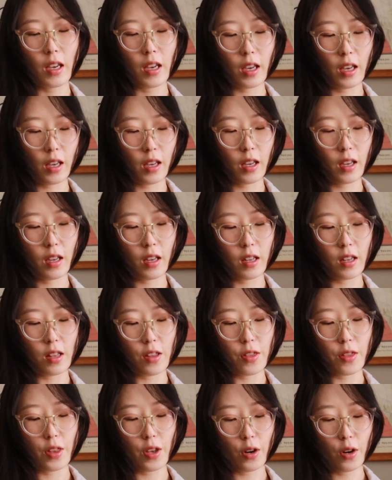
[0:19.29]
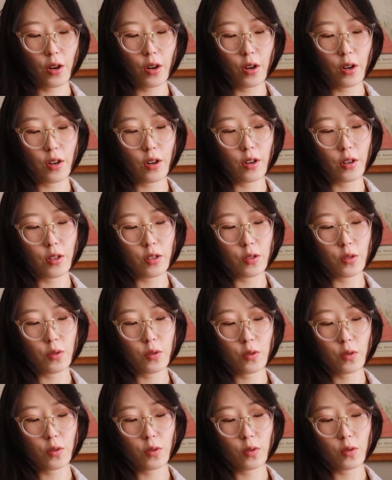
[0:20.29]
and they're
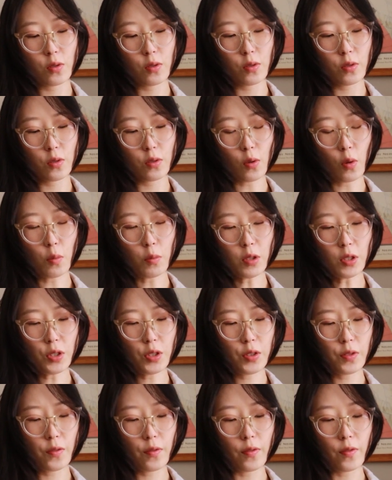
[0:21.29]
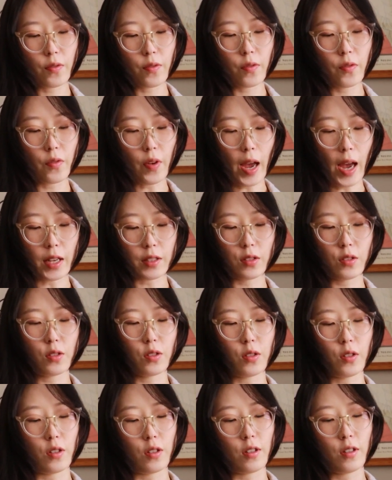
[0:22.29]
so much
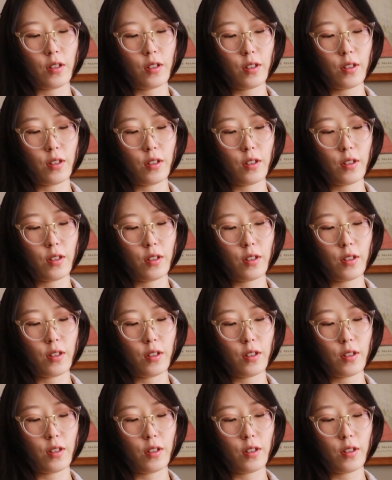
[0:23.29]
faster